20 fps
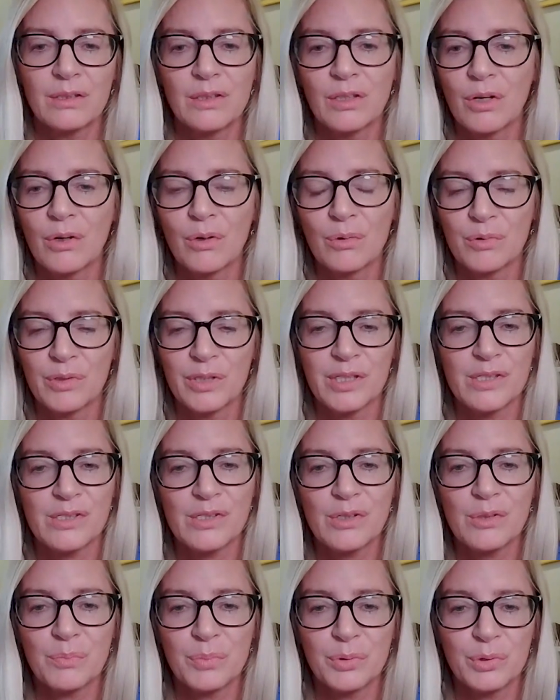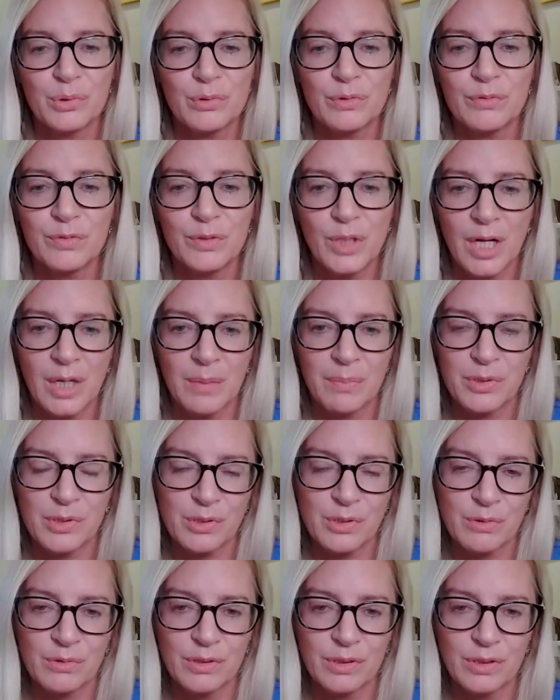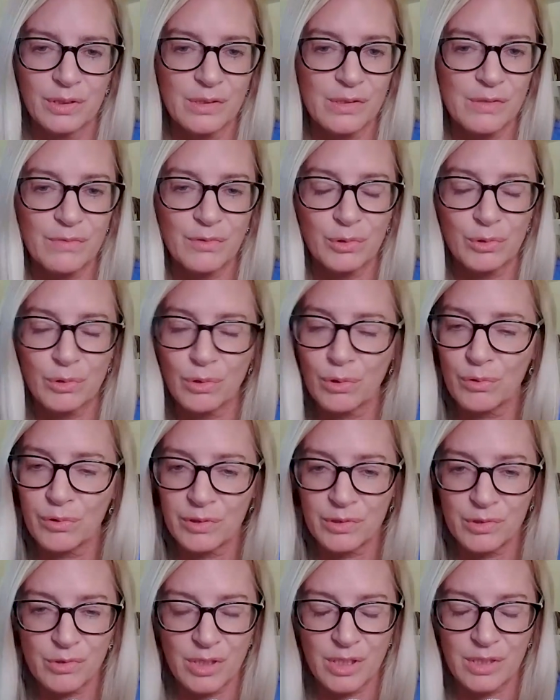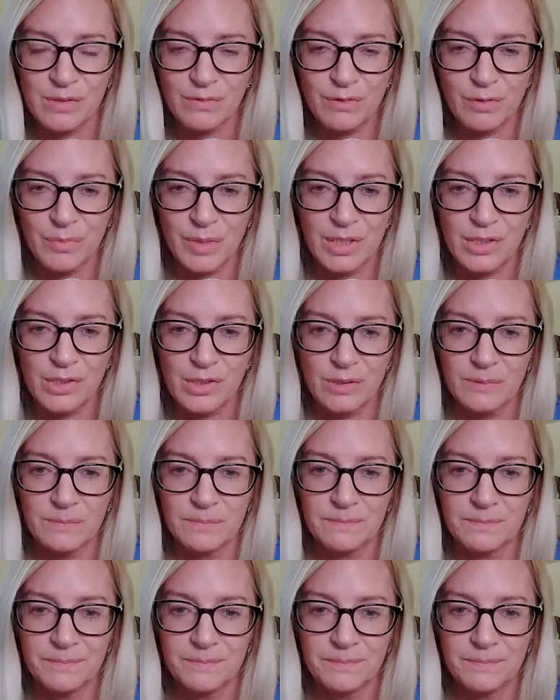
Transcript: No, these are beautiful opportunities for growth and transformation.